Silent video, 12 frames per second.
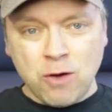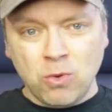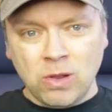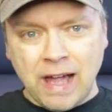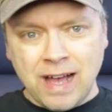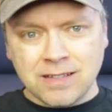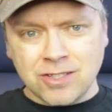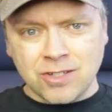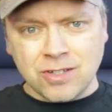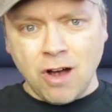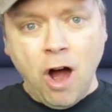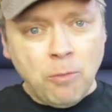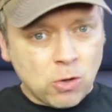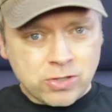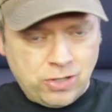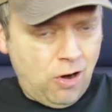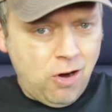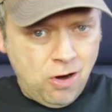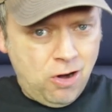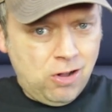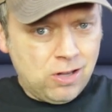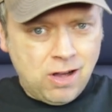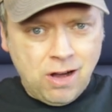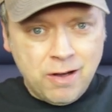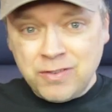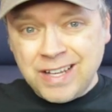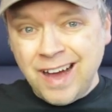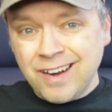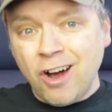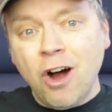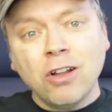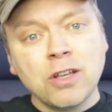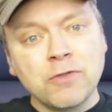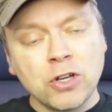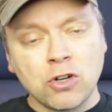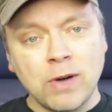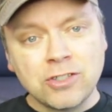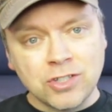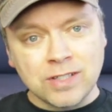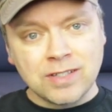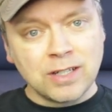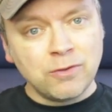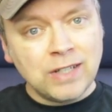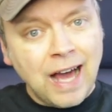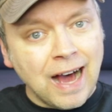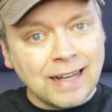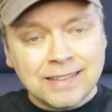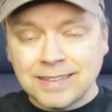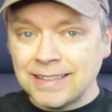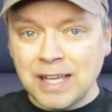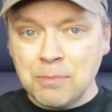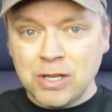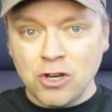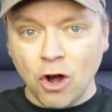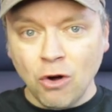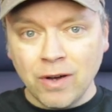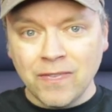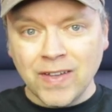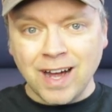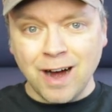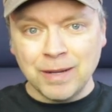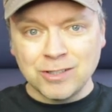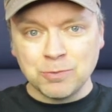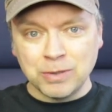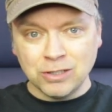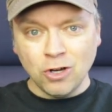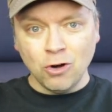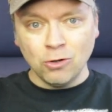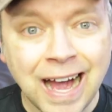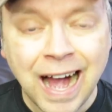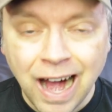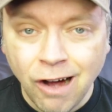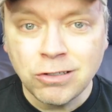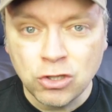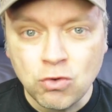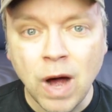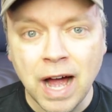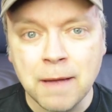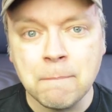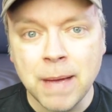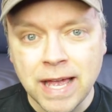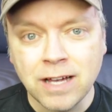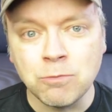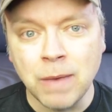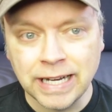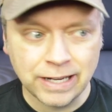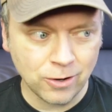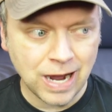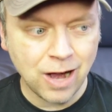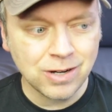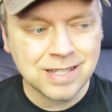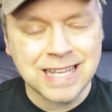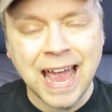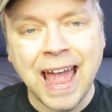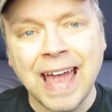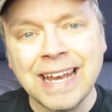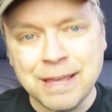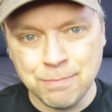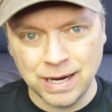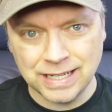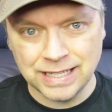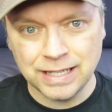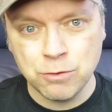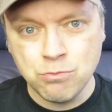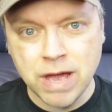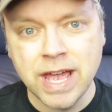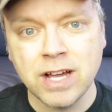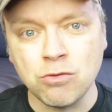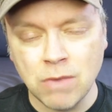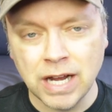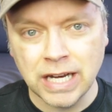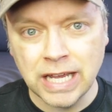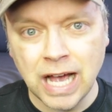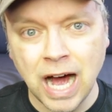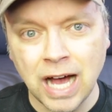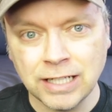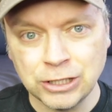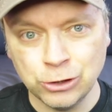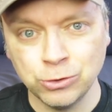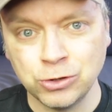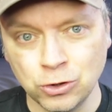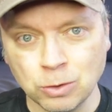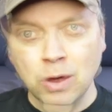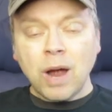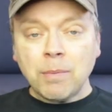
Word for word: I will answer almost all, if not all of your questions. And if not, then let me know in the comments below. How do I make money or how does anybody make money on YouTube?